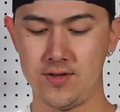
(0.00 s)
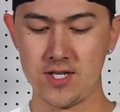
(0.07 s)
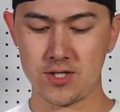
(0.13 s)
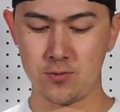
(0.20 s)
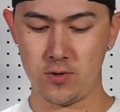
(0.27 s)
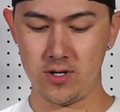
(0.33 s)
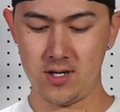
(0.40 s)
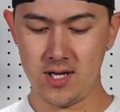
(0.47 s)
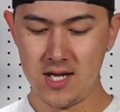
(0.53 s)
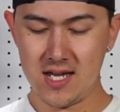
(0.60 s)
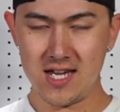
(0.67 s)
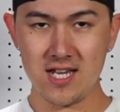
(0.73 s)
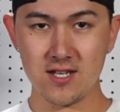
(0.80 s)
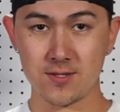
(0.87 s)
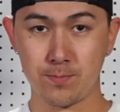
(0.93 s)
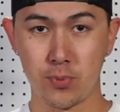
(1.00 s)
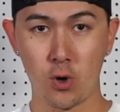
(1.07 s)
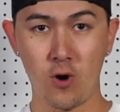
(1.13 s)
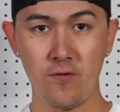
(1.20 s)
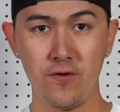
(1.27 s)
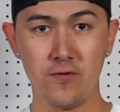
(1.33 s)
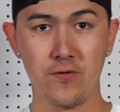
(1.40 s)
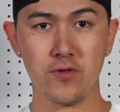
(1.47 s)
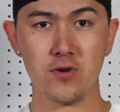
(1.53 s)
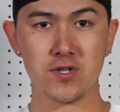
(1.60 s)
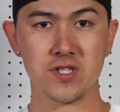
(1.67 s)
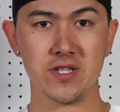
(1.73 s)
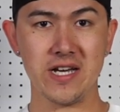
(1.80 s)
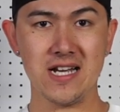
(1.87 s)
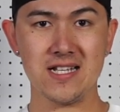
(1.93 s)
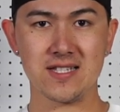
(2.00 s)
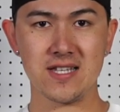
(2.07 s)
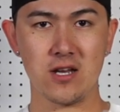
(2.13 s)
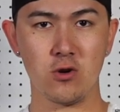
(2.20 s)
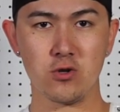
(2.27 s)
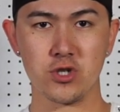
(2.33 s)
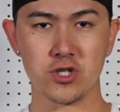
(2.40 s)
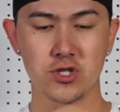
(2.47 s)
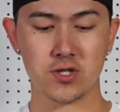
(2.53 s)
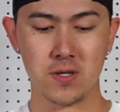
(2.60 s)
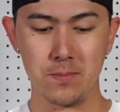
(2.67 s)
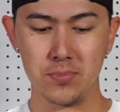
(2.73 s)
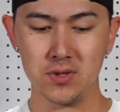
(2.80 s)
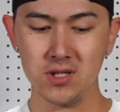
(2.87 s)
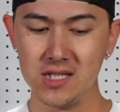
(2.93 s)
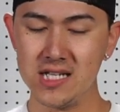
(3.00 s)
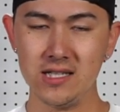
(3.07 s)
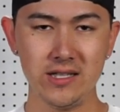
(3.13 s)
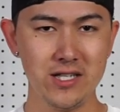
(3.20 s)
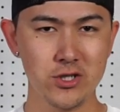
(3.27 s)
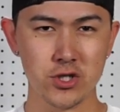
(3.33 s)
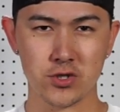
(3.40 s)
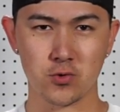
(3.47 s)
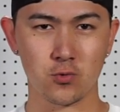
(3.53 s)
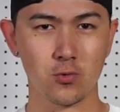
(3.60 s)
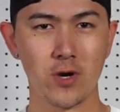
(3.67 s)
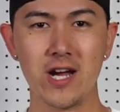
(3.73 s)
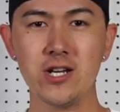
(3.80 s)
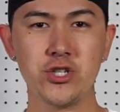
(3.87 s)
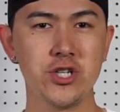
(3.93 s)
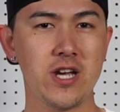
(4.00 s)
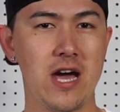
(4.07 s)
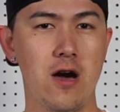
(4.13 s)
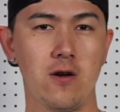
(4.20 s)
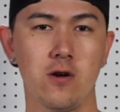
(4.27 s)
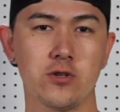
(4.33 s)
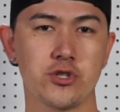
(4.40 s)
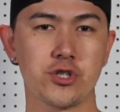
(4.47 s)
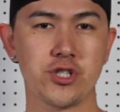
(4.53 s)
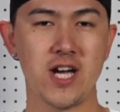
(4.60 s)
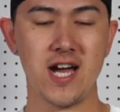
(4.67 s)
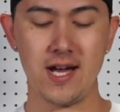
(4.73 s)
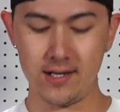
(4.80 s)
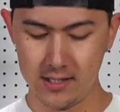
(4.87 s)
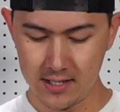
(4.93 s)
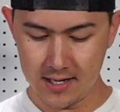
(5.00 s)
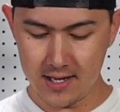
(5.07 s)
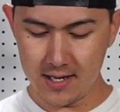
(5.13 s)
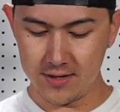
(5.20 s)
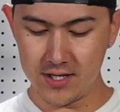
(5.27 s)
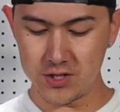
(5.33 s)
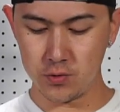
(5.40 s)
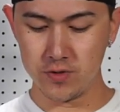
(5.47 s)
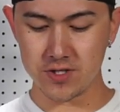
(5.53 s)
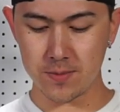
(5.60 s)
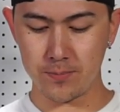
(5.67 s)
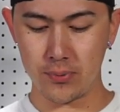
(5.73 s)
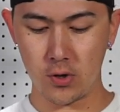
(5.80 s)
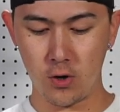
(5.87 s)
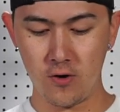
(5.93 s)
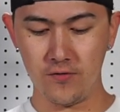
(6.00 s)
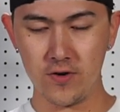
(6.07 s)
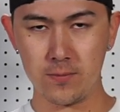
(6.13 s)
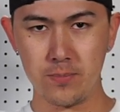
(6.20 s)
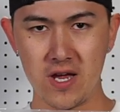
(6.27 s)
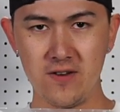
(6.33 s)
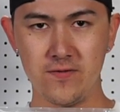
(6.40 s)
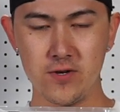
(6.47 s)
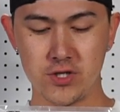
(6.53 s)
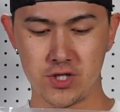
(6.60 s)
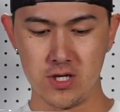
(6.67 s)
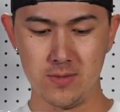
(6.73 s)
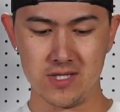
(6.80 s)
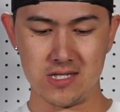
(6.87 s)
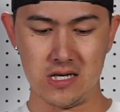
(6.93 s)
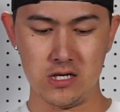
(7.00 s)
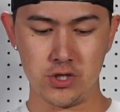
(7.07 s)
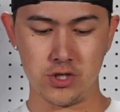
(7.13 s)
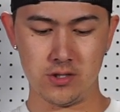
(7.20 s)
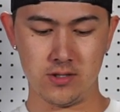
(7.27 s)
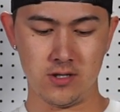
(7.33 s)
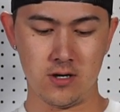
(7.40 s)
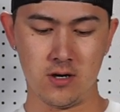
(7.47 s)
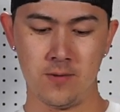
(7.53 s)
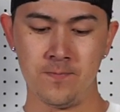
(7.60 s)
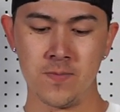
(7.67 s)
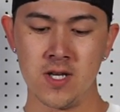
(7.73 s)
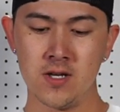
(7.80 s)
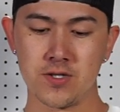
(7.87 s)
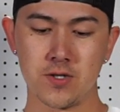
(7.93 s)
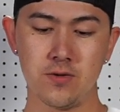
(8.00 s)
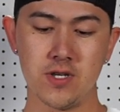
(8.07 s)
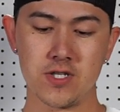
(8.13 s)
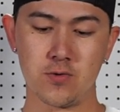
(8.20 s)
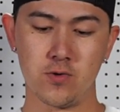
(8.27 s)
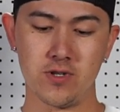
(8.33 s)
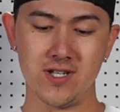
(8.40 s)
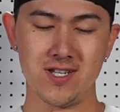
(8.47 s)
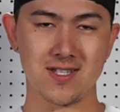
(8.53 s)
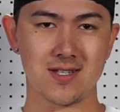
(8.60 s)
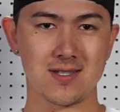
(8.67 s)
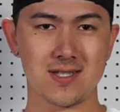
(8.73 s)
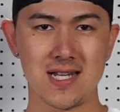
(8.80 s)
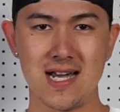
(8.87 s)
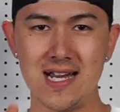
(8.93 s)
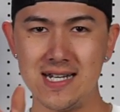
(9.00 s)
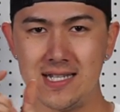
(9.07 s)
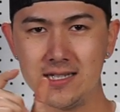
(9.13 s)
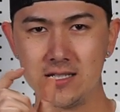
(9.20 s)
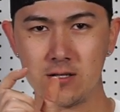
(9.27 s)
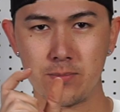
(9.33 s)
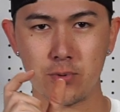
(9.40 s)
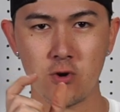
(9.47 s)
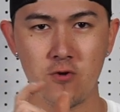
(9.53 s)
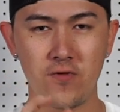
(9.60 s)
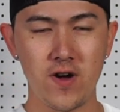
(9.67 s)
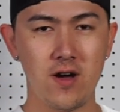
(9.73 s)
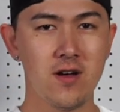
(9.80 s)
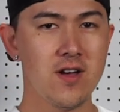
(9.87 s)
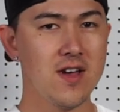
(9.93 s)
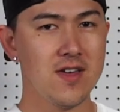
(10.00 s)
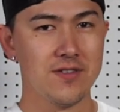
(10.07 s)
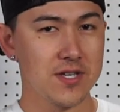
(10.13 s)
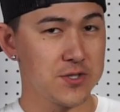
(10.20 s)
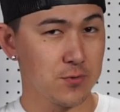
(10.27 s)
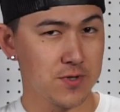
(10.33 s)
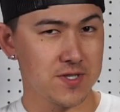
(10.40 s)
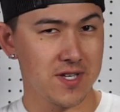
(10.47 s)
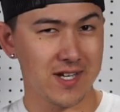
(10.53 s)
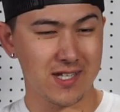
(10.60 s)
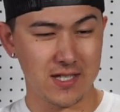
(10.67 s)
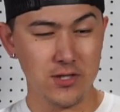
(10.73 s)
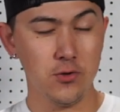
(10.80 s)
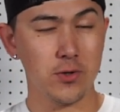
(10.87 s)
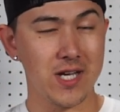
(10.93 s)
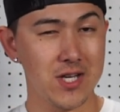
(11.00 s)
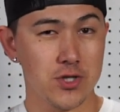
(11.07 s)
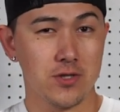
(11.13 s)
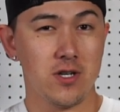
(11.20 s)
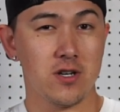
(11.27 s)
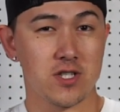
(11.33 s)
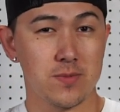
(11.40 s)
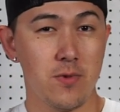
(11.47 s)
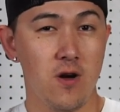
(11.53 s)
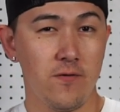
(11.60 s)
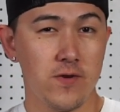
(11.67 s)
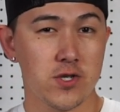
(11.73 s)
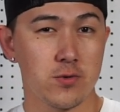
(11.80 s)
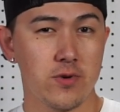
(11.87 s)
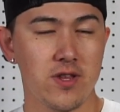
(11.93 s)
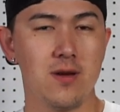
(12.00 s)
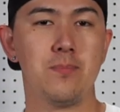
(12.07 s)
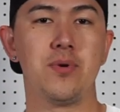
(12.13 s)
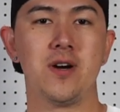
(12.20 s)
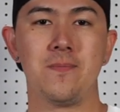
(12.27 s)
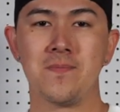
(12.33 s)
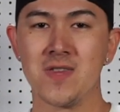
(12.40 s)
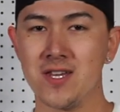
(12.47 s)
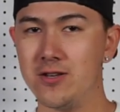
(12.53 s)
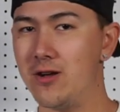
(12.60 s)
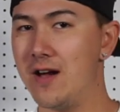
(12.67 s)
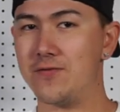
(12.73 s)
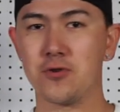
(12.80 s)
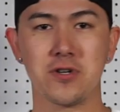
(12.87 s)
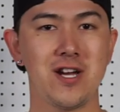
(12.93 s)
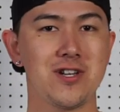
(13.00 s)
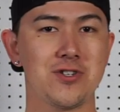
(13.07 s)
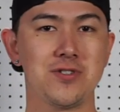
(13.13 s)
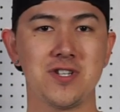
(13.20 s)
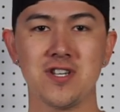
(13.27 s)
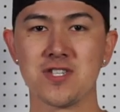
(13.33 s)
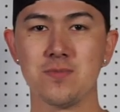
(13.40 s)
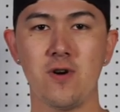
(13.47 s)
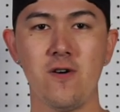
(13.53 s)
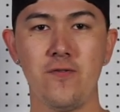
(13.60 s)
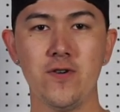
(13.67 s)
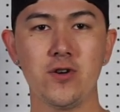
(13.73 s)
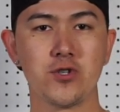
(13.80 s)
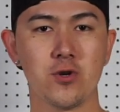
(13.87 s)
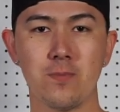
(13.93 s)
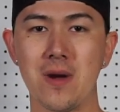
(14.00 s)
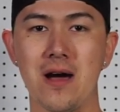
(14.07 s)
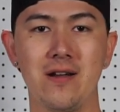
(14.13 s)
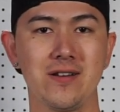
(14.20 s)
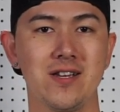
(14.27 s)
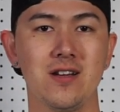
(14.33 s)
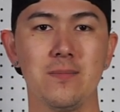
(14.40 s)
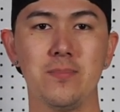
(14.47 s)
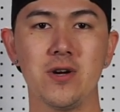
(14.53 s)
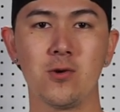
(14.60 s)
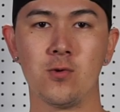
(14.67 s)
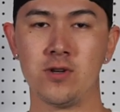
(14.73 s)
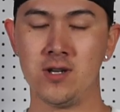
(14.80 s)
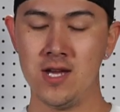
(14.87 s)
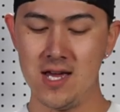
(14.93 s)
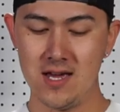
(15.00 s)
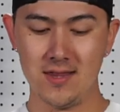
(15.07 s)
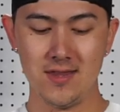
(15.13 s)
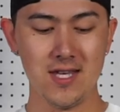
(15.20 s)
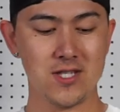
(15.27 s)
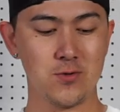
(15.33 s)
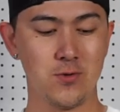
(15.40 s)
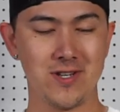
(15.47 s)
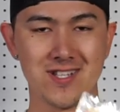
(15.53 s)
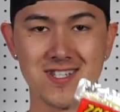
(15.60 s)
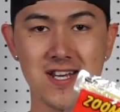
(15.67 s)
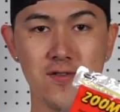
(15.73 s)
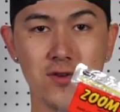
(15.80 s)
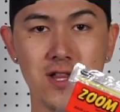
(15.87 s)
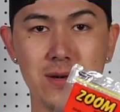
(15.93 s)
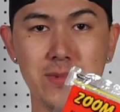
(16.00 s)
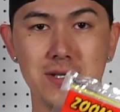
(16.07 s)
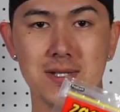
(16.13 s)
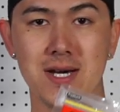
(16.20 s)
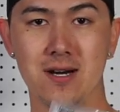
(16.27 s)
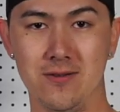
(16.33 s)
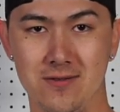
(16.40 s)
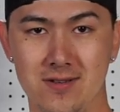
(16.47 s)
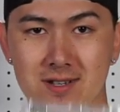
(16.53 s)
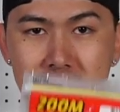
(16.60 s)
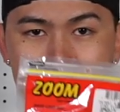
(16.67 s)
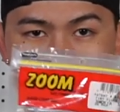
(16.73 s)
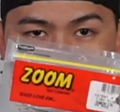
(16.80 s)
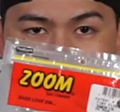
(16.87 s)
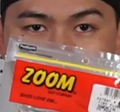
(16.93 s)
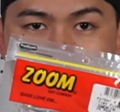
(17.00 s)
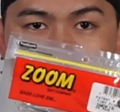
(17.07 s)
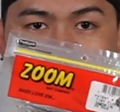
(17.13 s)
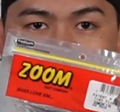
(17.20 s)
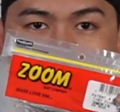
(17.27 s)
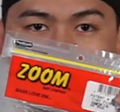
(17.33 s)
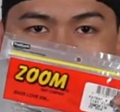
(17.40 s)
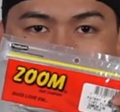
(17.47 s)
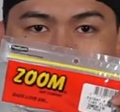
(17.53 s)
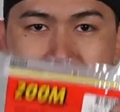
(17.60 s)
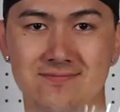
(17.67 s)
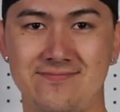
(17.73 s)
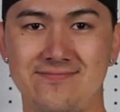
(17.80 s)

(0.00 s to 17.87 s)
This one is perfect for those lakes that are just completely just raging out on shad. This one is a perfect baitfish imitation here. So this one is a tiny little profile. This one's like, you'll catch a lot of small fish with it, but you know, after catching 10 small fish, you're bound to get a big one. This one has never let me down. Let's see how it looks.